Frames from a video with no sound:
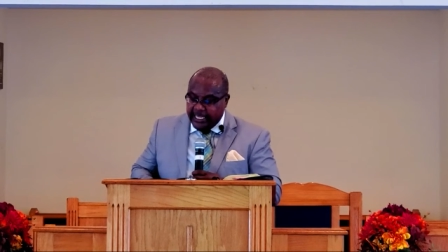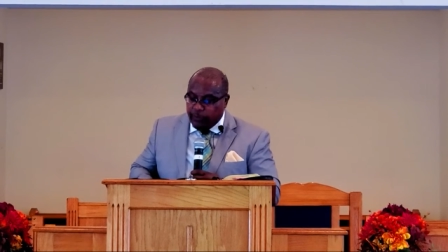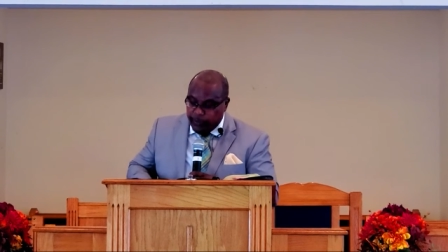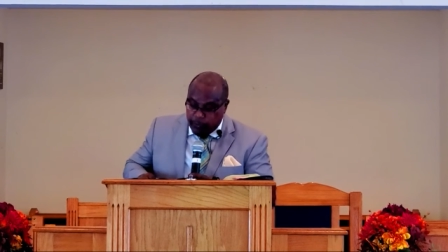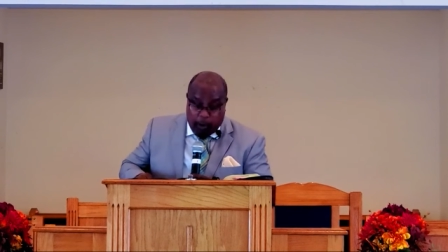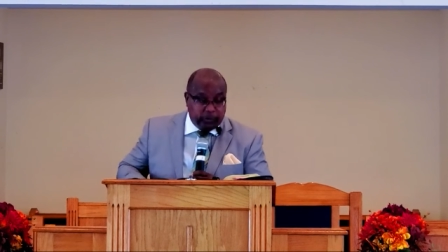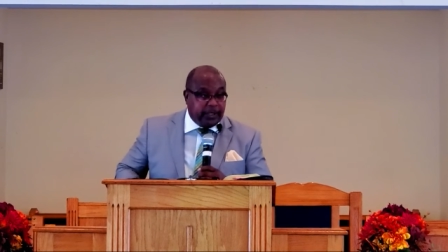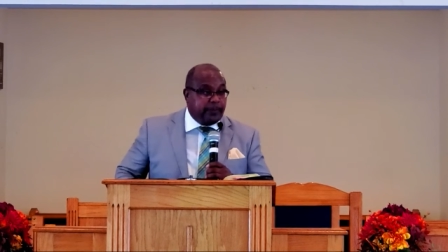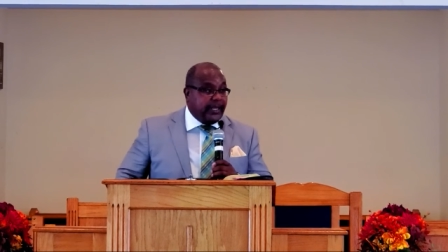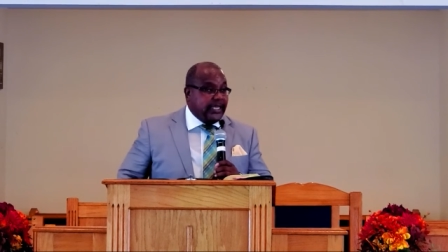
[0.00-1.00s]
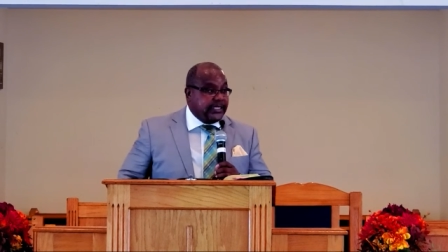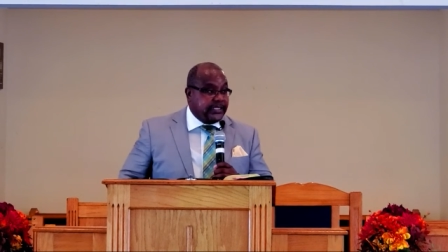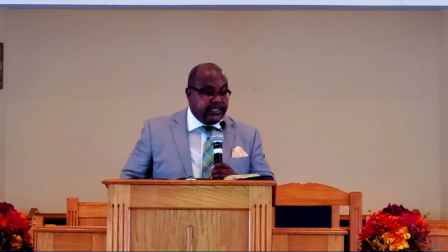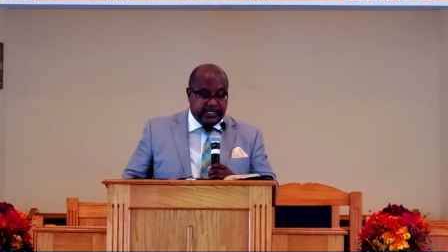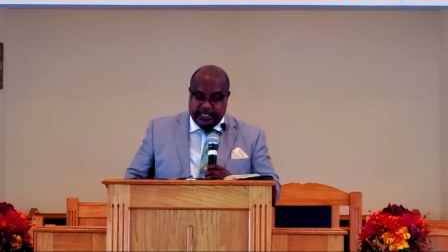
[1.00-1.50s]
if we want the
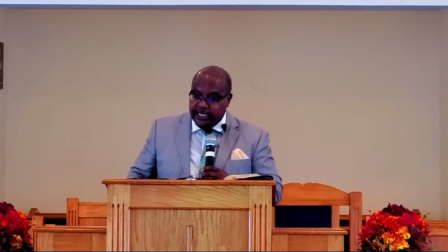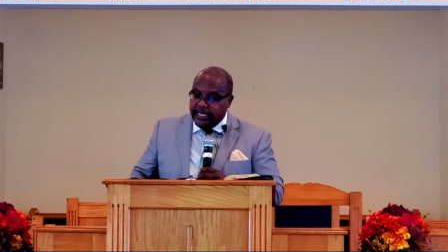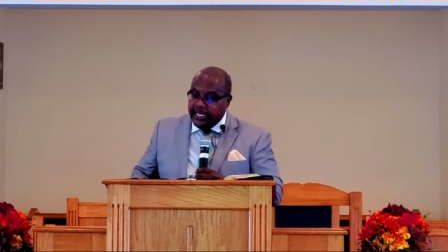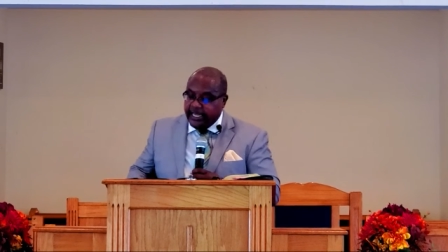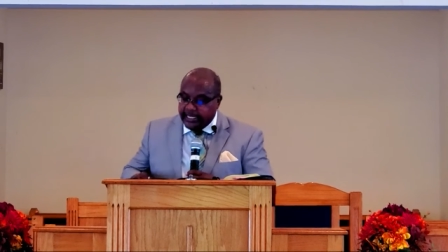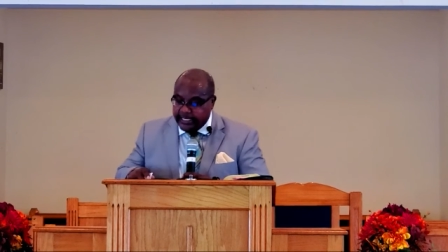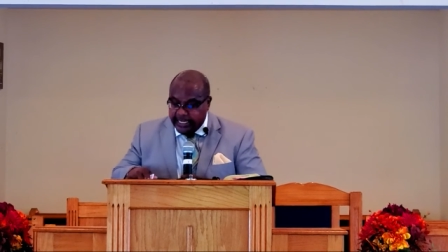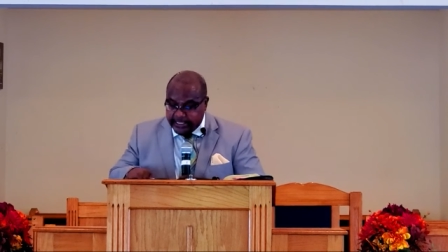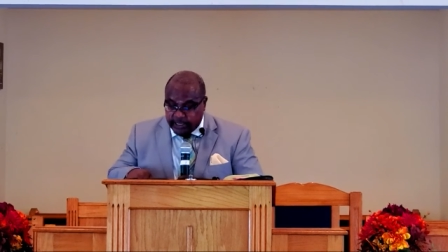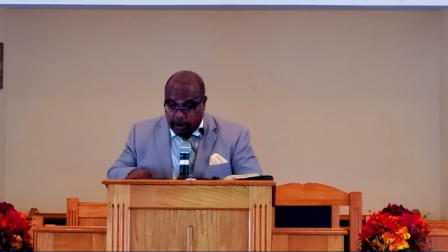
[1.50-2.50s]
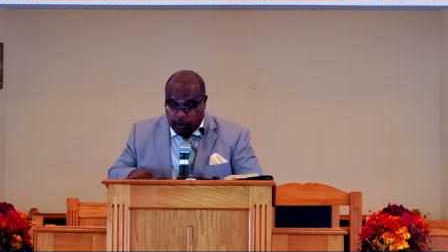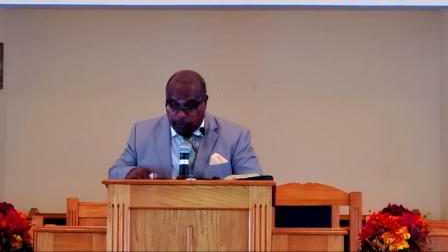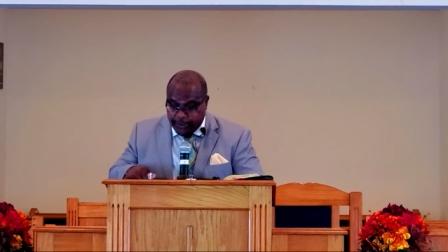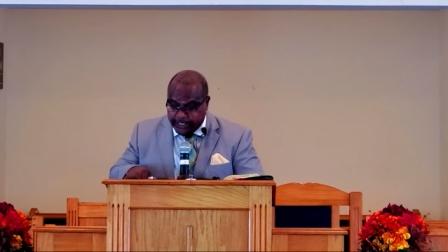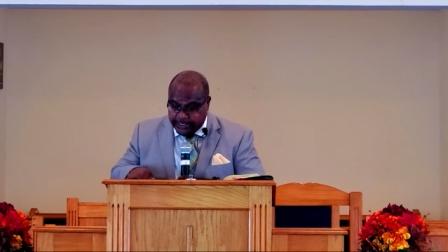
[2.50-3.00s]
place. It's
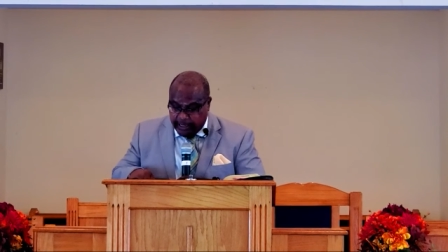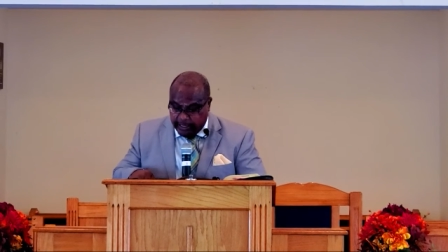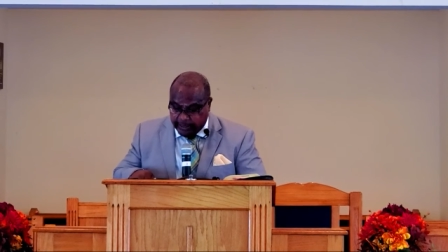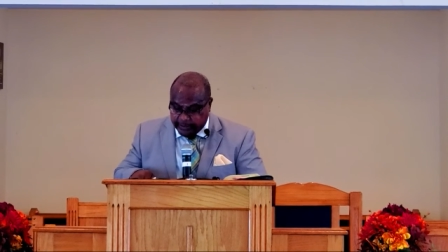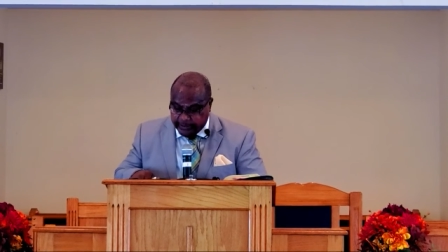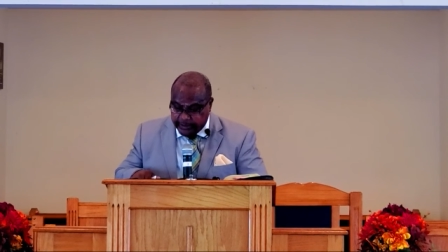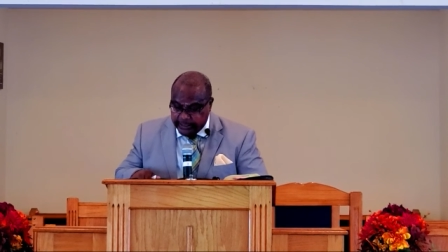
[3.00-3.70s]
already done.